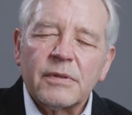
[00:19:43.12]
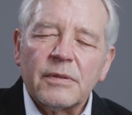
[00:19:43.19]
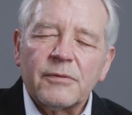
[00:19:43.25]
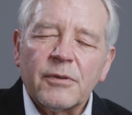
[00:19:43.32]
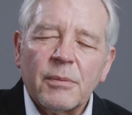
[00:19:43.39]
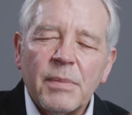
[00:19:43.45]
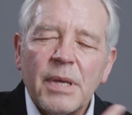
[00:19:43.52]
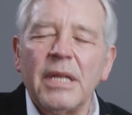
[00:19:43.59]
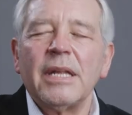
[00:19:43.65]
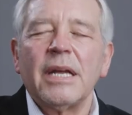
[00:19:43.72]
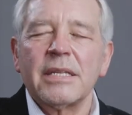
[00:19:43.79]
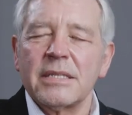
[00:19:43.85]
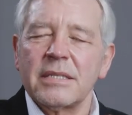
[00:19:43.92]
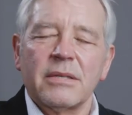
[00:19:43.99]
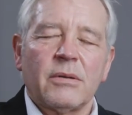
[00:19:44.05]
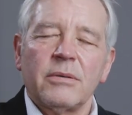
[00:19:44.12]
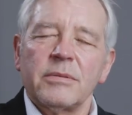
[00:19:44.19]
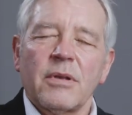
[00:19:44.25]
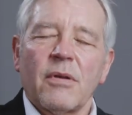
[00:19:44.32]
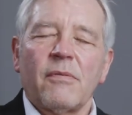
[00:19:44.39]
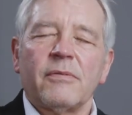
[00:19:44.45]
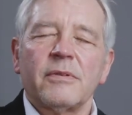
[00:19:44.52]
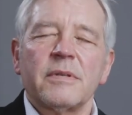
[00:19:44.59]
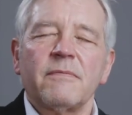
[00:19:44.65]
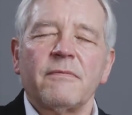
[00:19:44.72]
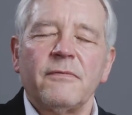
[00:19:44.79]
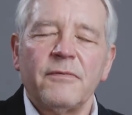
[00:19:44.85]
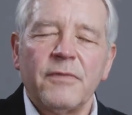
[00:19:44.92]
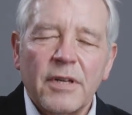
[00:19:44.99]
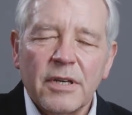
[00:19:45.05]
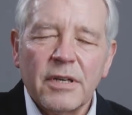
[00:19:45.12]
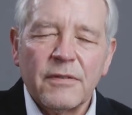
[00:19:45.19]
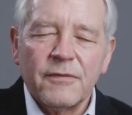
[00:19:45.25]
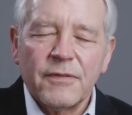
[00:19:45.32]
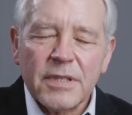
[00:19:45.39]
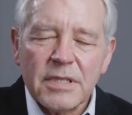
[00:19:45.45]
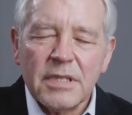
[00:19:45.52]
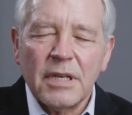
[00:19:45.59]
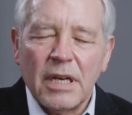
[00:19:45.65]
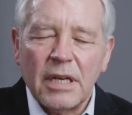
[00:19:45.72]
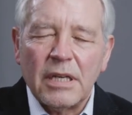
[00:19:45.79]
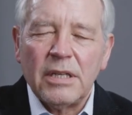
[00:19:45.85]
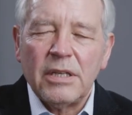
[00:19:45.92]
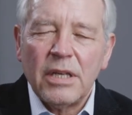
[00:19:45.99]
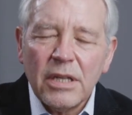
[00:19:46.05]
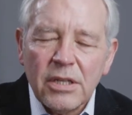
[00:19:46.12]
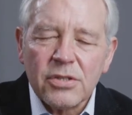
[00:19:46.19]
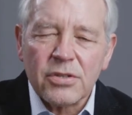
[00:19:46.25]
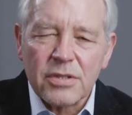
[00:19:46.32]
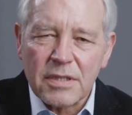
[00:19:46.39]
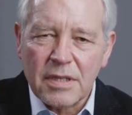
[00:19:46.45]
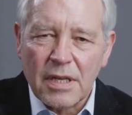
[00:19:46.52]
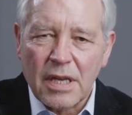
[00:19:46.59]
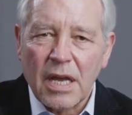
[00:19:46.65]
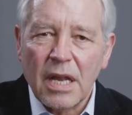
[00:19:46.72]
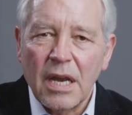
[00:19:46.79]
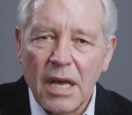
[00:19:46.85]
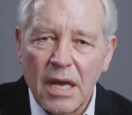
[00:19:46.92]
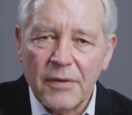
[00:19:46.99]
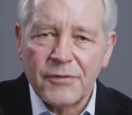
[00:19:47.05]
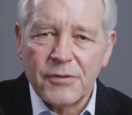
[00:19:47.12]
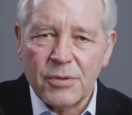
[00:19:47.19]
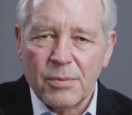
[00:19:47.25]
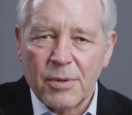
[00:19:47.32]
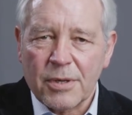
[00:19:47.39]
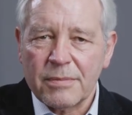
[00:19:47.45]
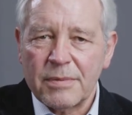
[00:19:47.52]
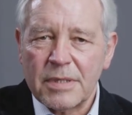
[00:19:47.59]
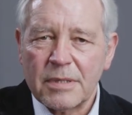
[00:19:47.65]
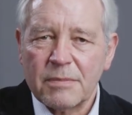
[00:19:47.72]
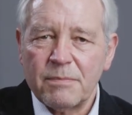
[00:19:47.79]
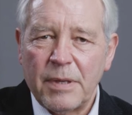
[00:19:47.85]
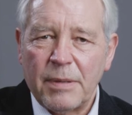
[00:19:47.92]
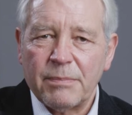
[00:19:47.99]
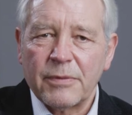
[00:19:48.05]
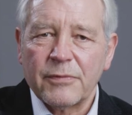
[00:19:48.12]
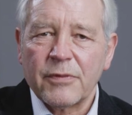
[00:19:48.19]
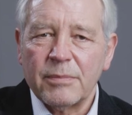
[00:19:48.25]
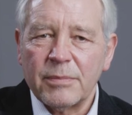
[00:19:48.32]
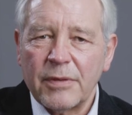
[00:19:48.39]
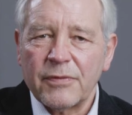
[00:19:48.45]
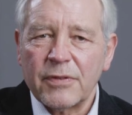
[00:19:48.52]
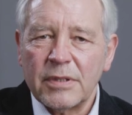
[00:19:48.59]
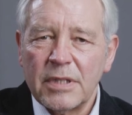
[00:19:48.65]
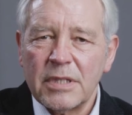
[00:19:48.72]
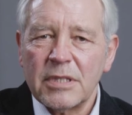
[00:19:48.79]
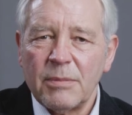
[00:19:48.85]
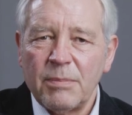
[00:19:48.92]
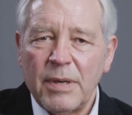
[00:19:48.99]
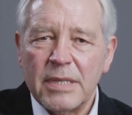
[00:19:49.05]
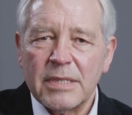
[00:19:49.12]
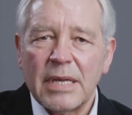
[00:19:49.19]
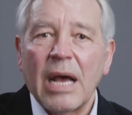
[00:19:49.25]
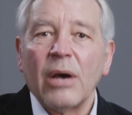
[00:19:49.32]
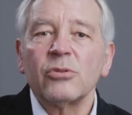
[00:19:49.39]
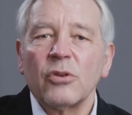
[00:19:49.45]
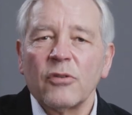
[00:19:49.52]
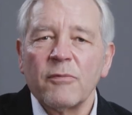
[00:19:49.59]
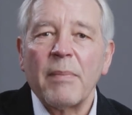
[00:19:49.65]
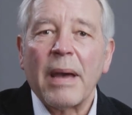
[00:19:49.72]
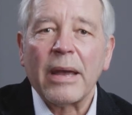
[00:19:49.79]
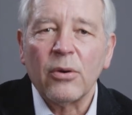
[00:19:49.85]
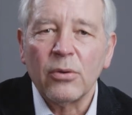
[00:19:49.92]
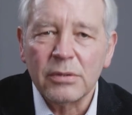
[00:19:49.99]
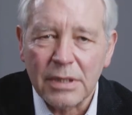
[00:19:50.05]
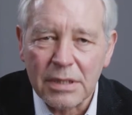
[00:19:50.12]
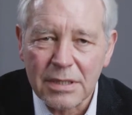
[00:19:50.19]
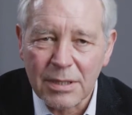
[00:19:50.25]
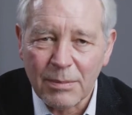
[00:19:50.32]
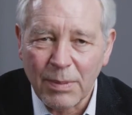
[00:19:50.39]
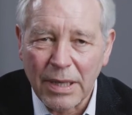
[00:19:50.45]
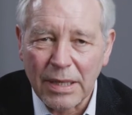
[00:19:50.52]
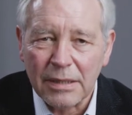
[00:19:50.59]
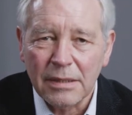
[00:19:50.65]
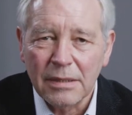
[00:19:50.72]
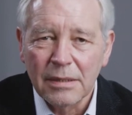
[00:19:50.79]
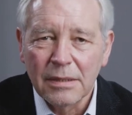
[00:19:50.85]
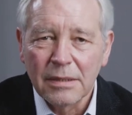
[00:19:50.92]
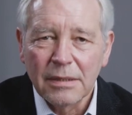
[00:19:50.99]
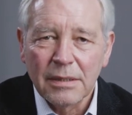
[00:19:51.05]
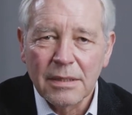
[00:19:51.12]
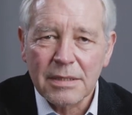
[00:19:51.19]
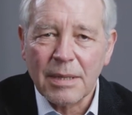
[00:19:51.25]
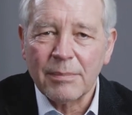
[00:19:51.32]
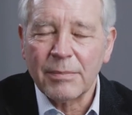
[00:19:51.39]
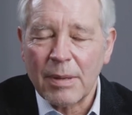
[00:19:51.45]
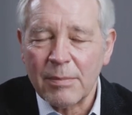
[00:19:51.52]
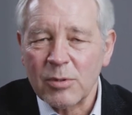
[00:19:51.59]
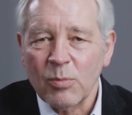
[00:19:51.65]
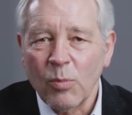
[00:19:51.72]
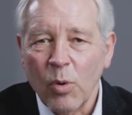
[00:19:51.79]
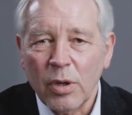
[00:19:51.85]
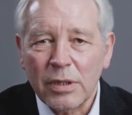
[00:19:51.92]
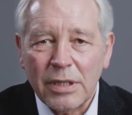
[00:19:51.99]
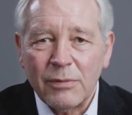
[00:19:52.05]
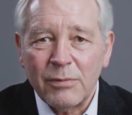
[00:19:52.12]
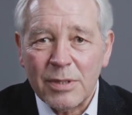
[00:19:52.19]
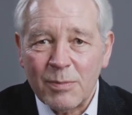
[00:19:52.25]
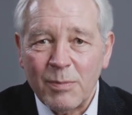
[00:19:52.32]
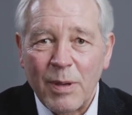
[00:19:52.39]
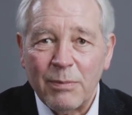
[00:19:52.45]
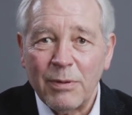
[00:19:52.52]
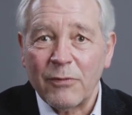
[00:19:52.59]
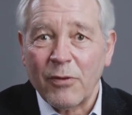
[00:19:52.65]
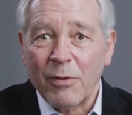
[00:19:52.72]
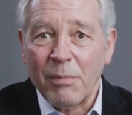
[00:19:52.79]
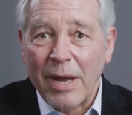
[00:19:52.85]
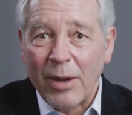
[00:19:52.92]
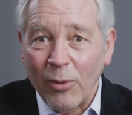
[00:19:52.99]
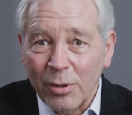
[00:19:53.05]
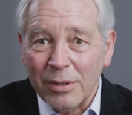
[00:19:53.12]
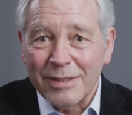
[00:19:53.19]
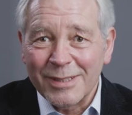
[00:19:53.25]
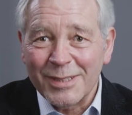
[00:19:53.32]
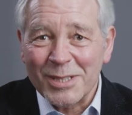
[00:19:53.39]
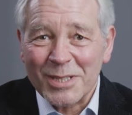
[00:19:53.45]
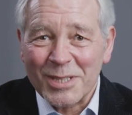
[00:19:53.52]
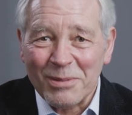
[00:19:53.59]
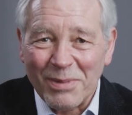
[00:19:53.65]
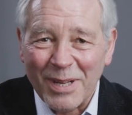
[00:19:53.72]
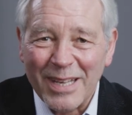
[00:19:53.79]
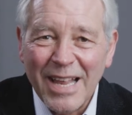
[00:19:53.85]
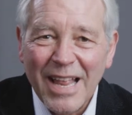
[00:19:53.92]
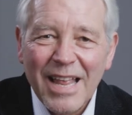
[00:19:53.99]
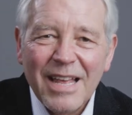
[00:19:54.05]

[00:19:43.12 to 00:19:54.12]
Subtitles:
For me, that's also very fascinating and interesting. I love to work with people from different disciplines out of my own discipline, sometimes more than with people from my own discipline.